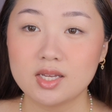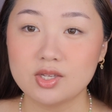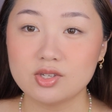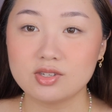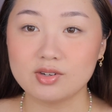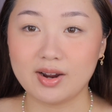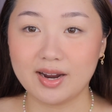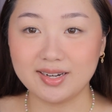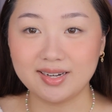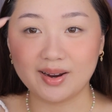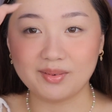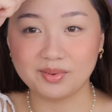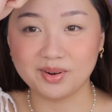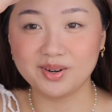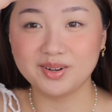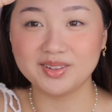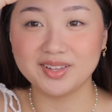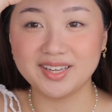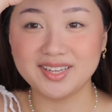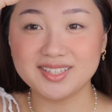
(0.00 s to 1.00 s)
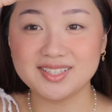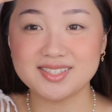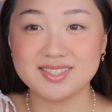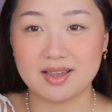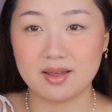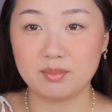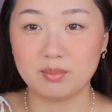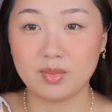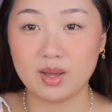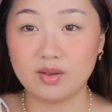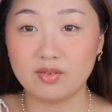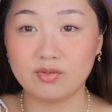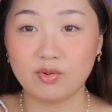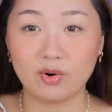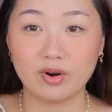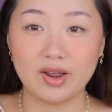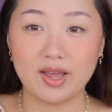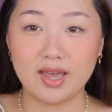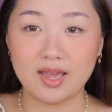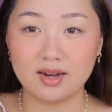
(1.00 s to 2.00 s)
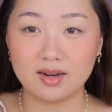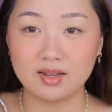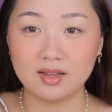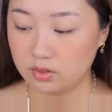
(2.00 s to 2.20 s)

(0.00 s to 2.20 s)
So I never like set my forehead.